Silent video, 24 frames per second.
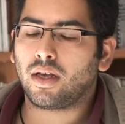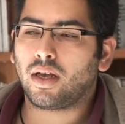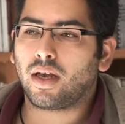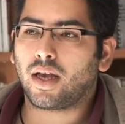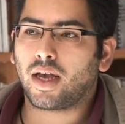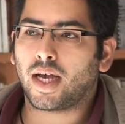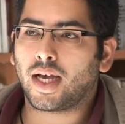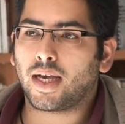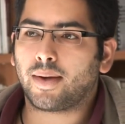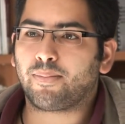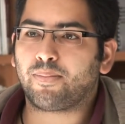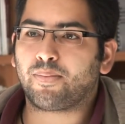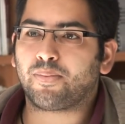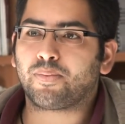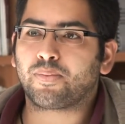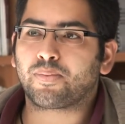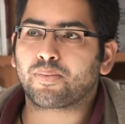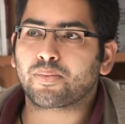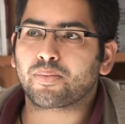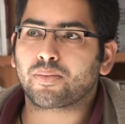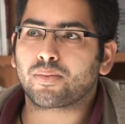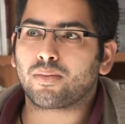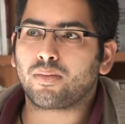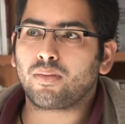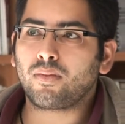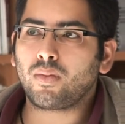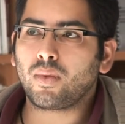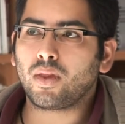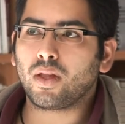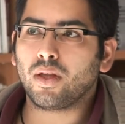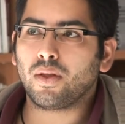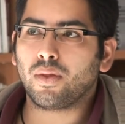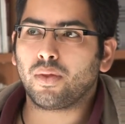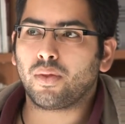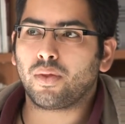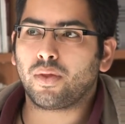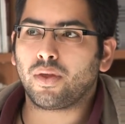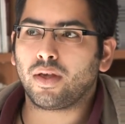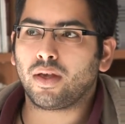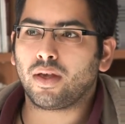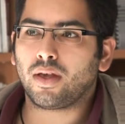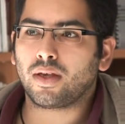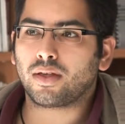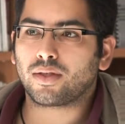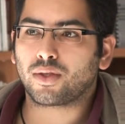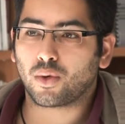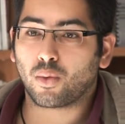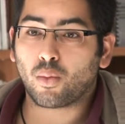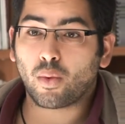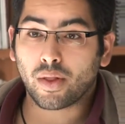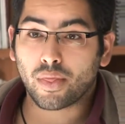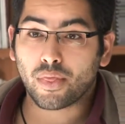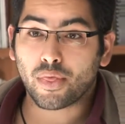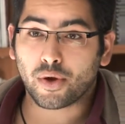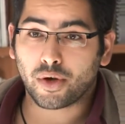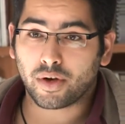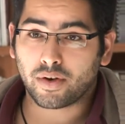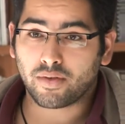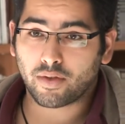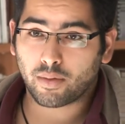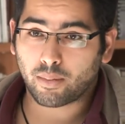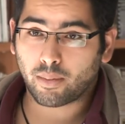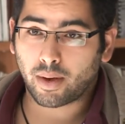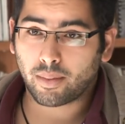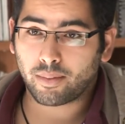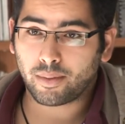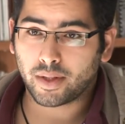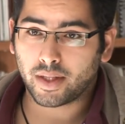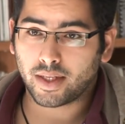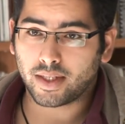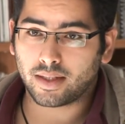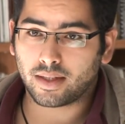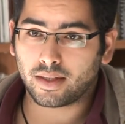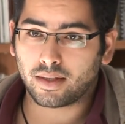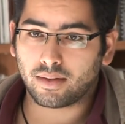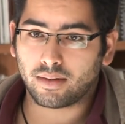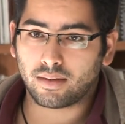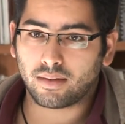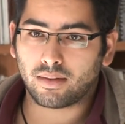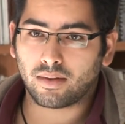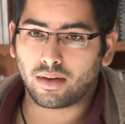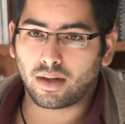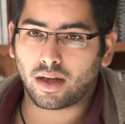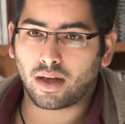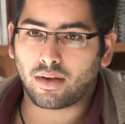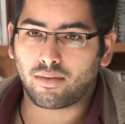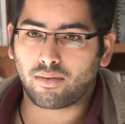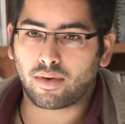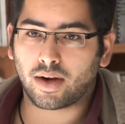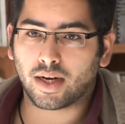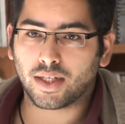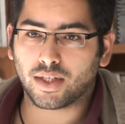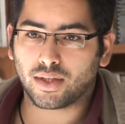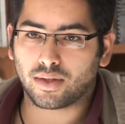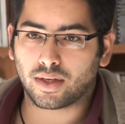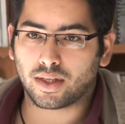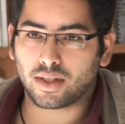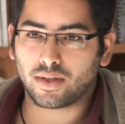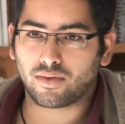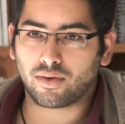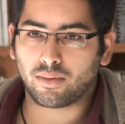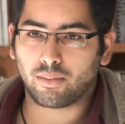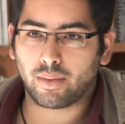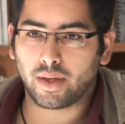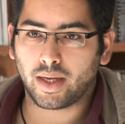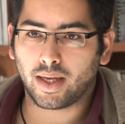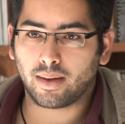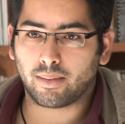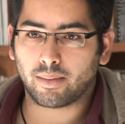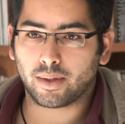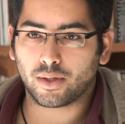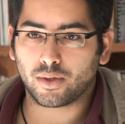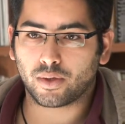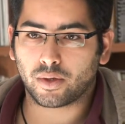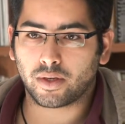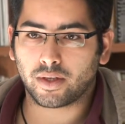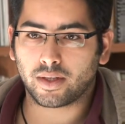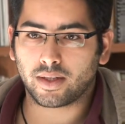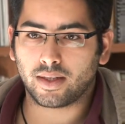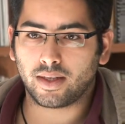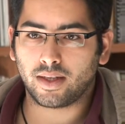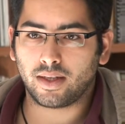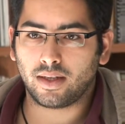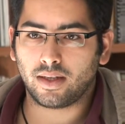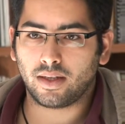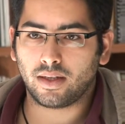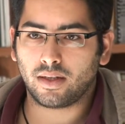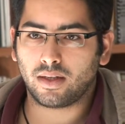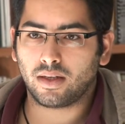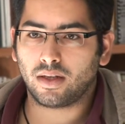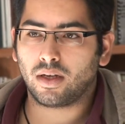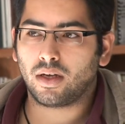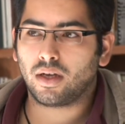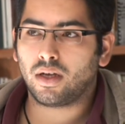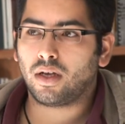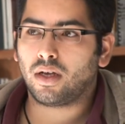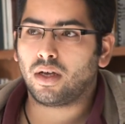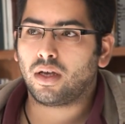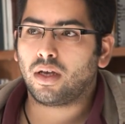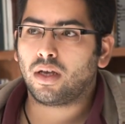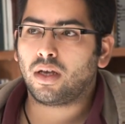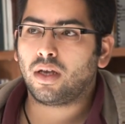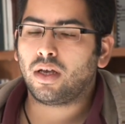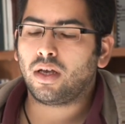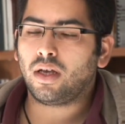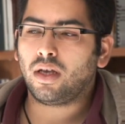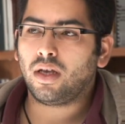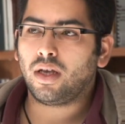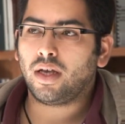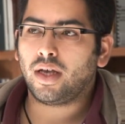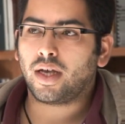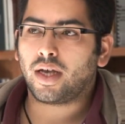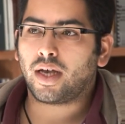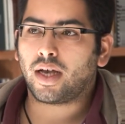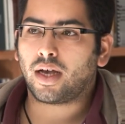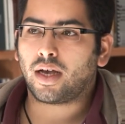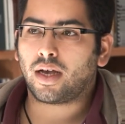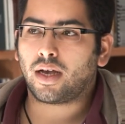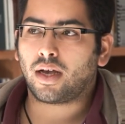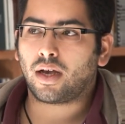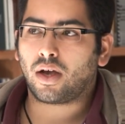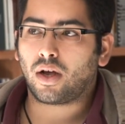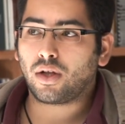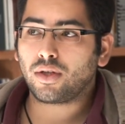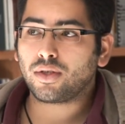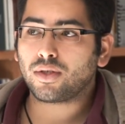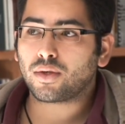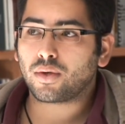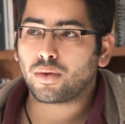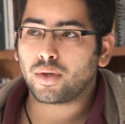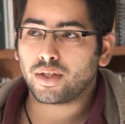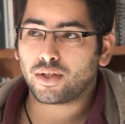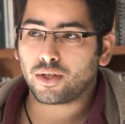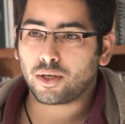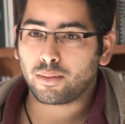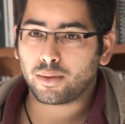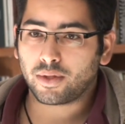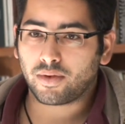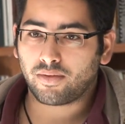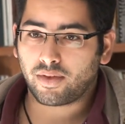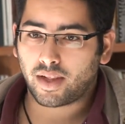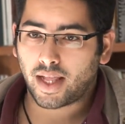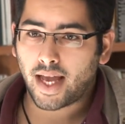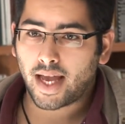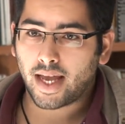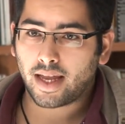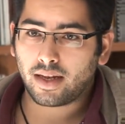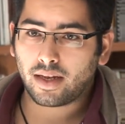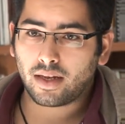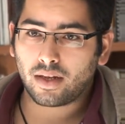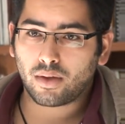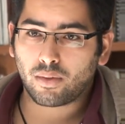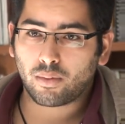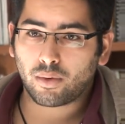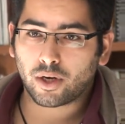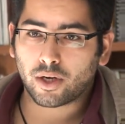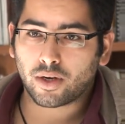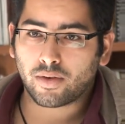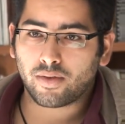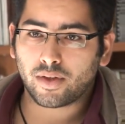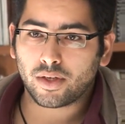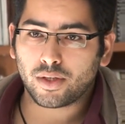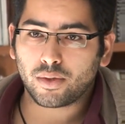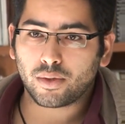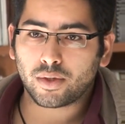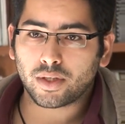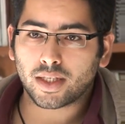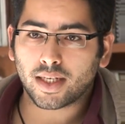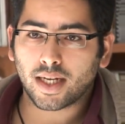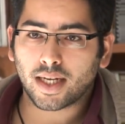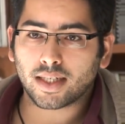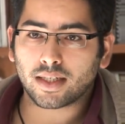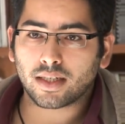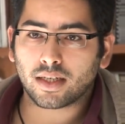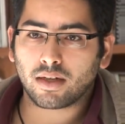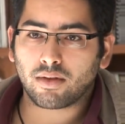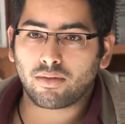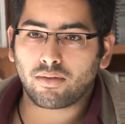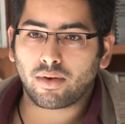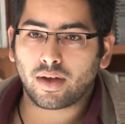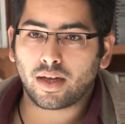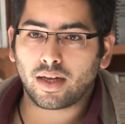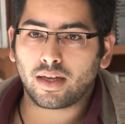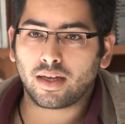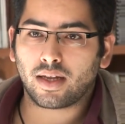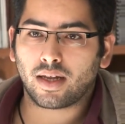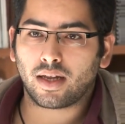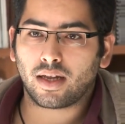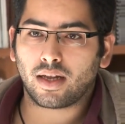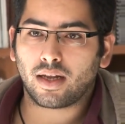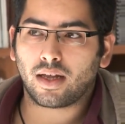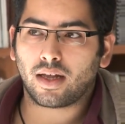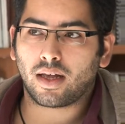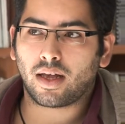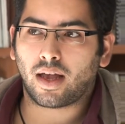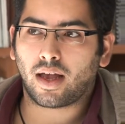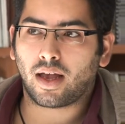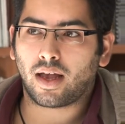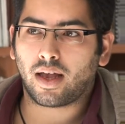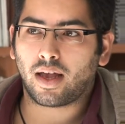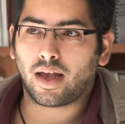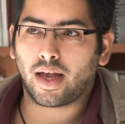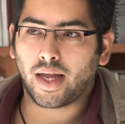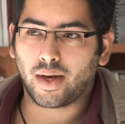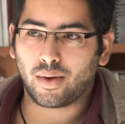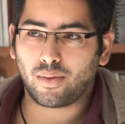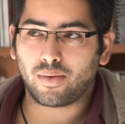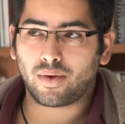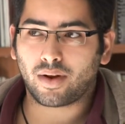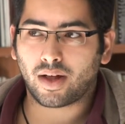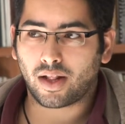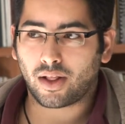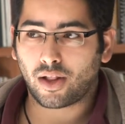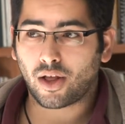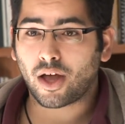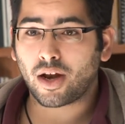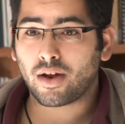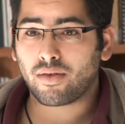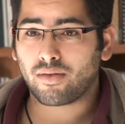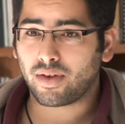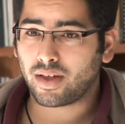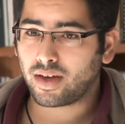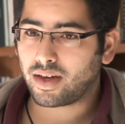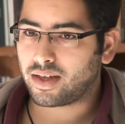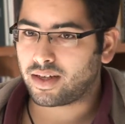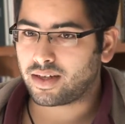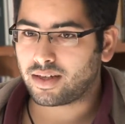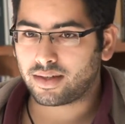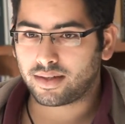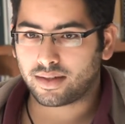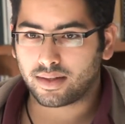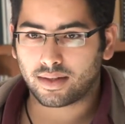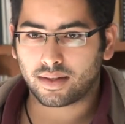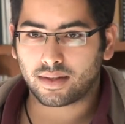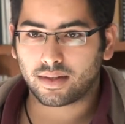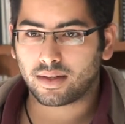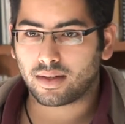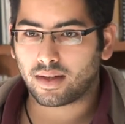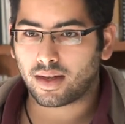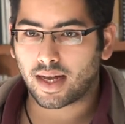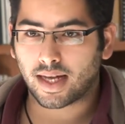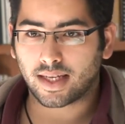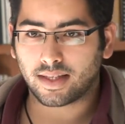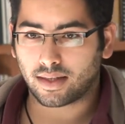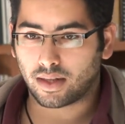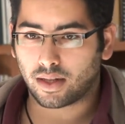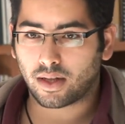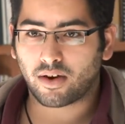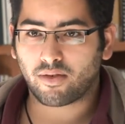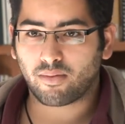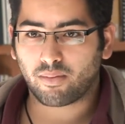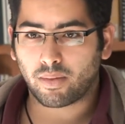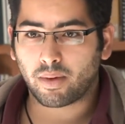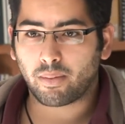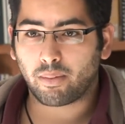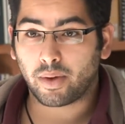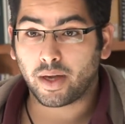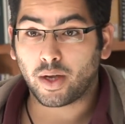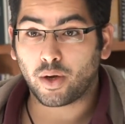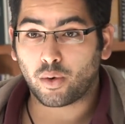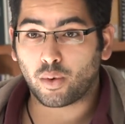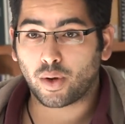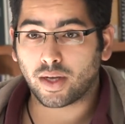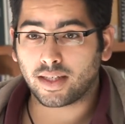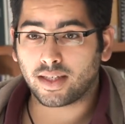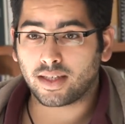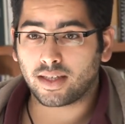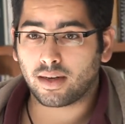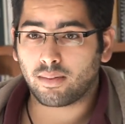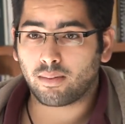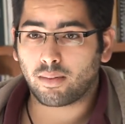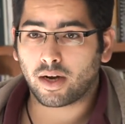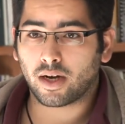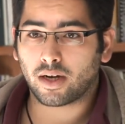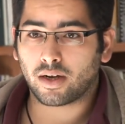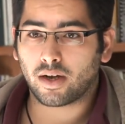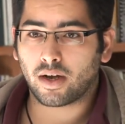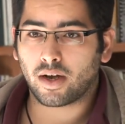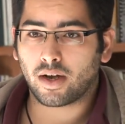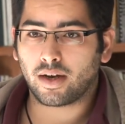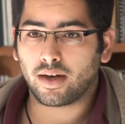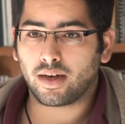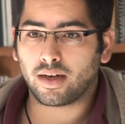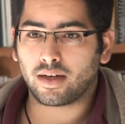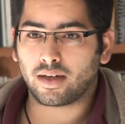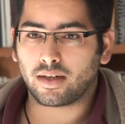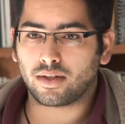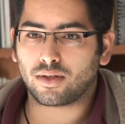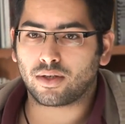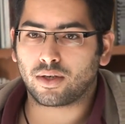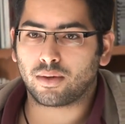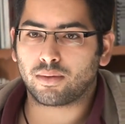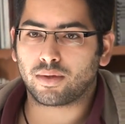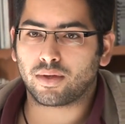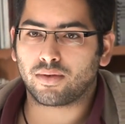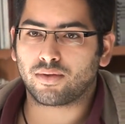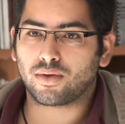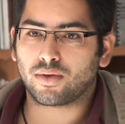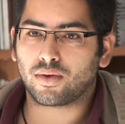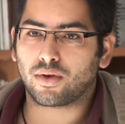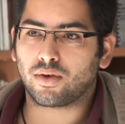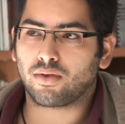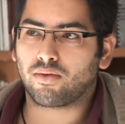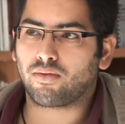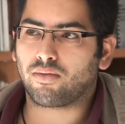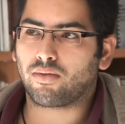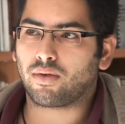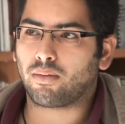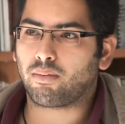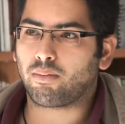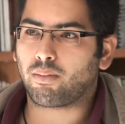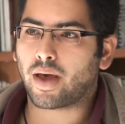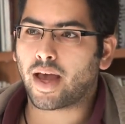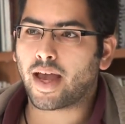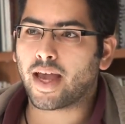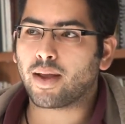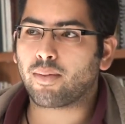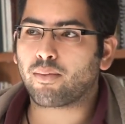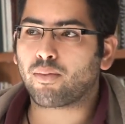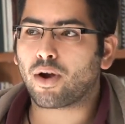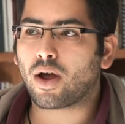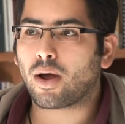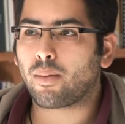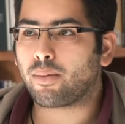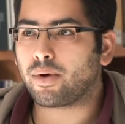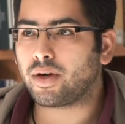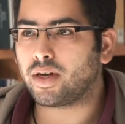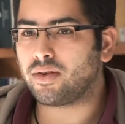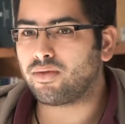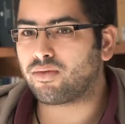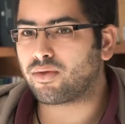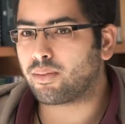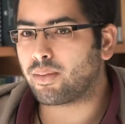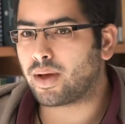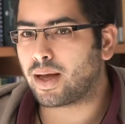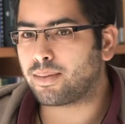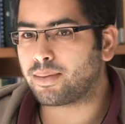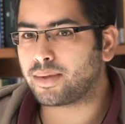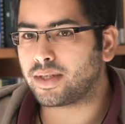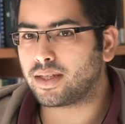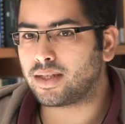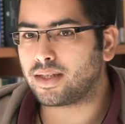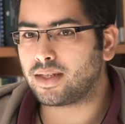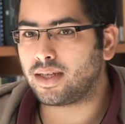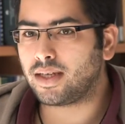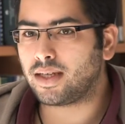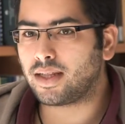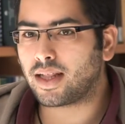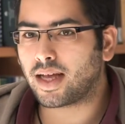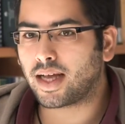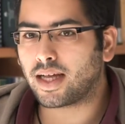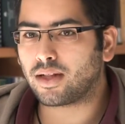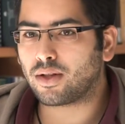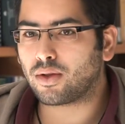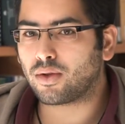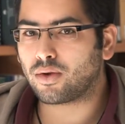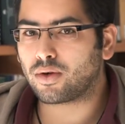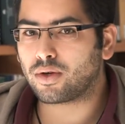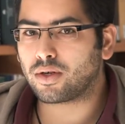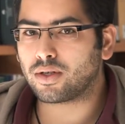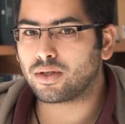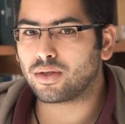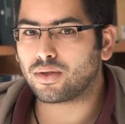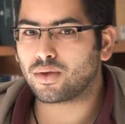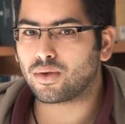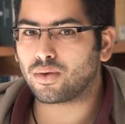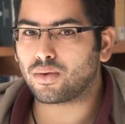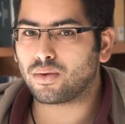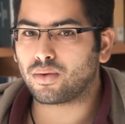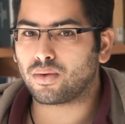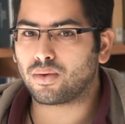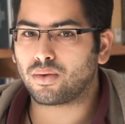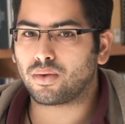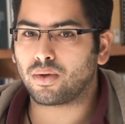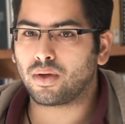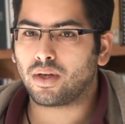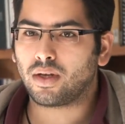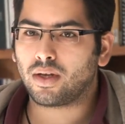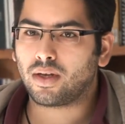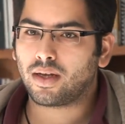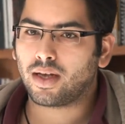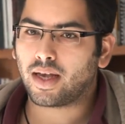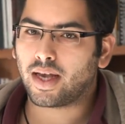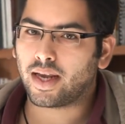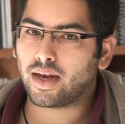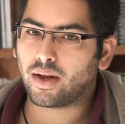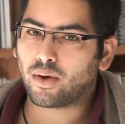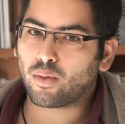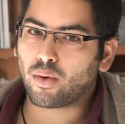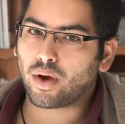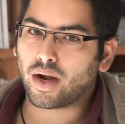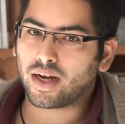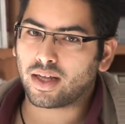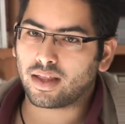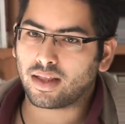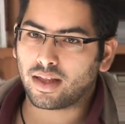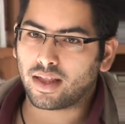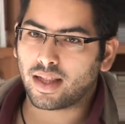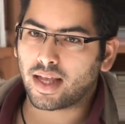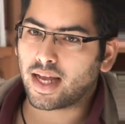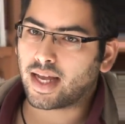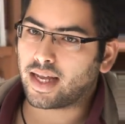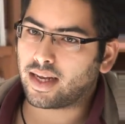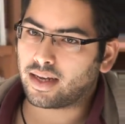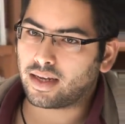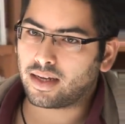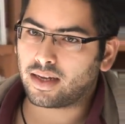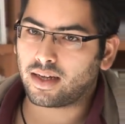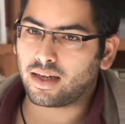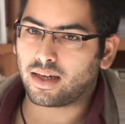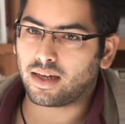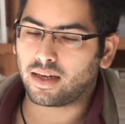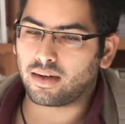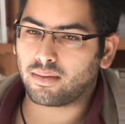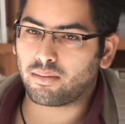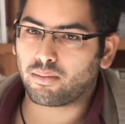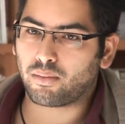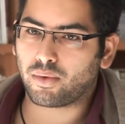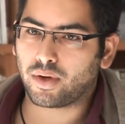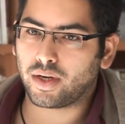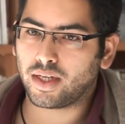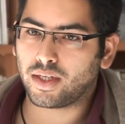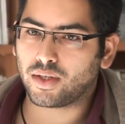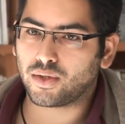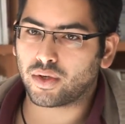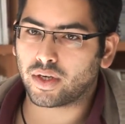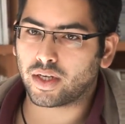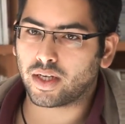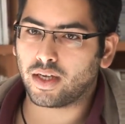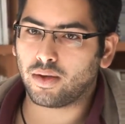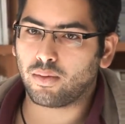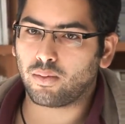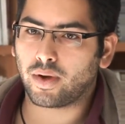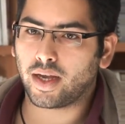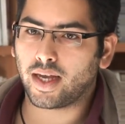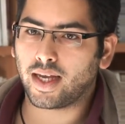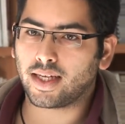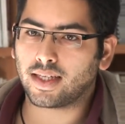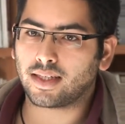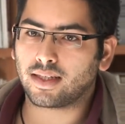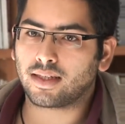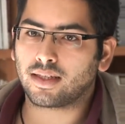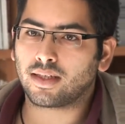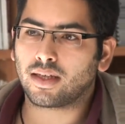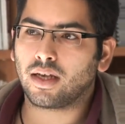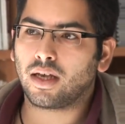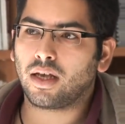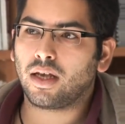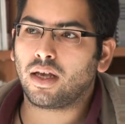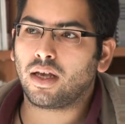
So 1/3 of the population, far stretched from being a majority. Also, in terms of land, the work of the Jewish National Fund, and a lot of it has a big question mark on it in terms of sort of buying property from absentee landlords who had acquired the land in pretty tricky ways,